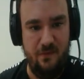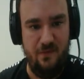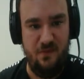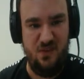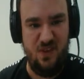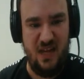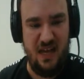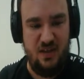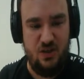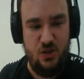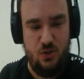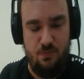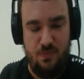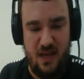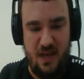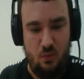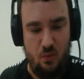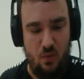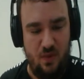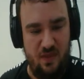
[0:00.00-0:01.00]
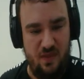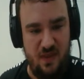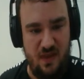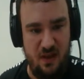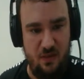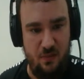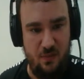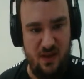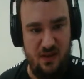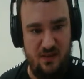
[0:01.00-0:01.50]
flashback with
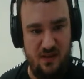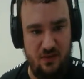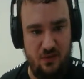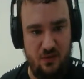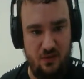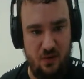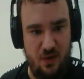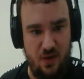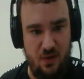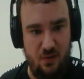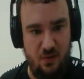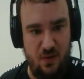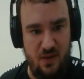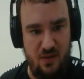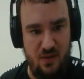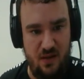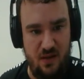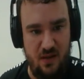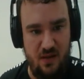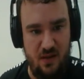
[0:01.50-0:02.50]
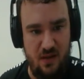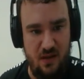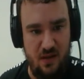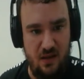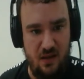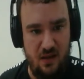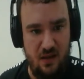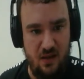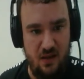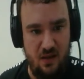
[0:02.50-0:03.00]
Destro with
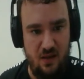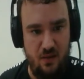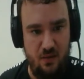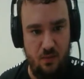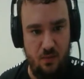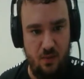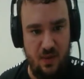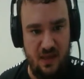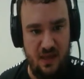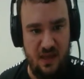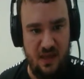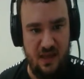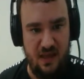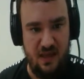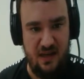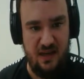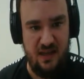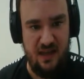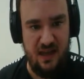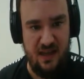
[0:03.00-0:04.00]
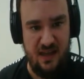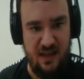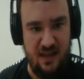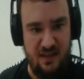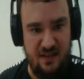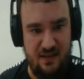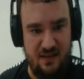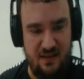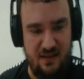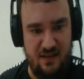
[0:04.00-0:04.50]

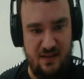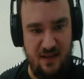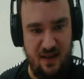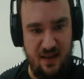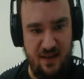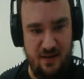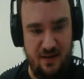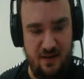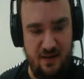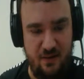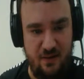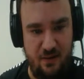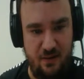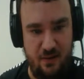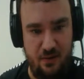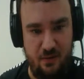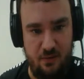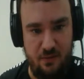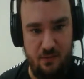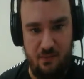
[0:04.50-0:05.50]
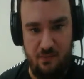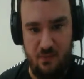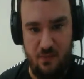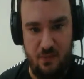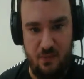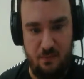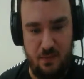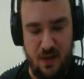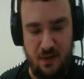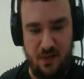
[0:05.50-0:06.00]
Rikinya-san, or
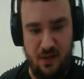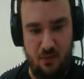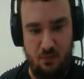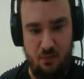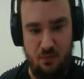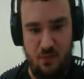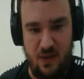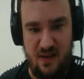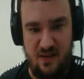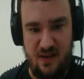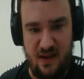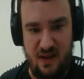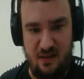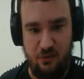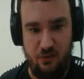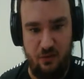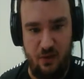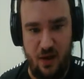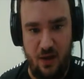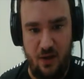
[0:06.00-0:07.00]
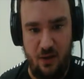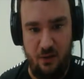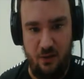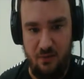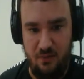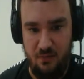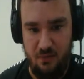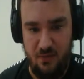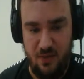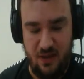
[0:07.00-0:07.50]
probably Destro.
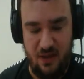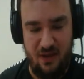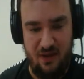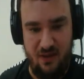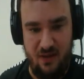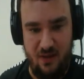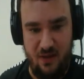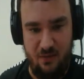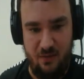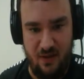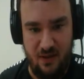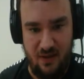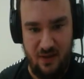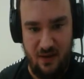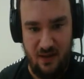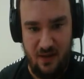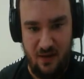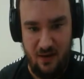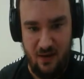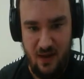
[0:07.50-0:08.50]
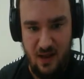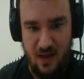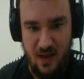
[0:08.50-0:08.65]
I don't really care.